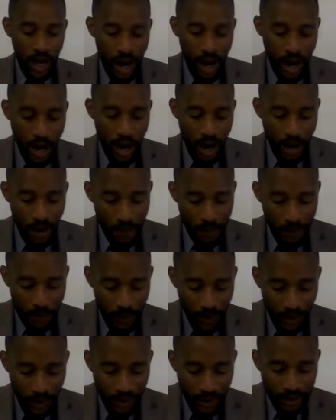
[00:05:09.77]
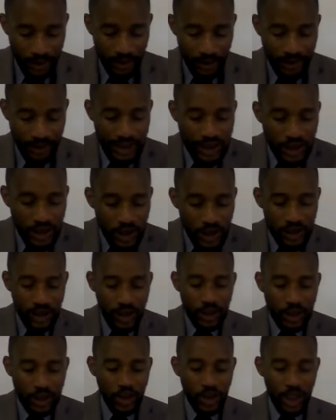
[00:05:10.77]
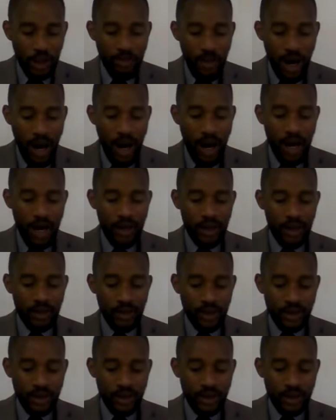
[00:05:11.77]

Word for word: Um, this Shema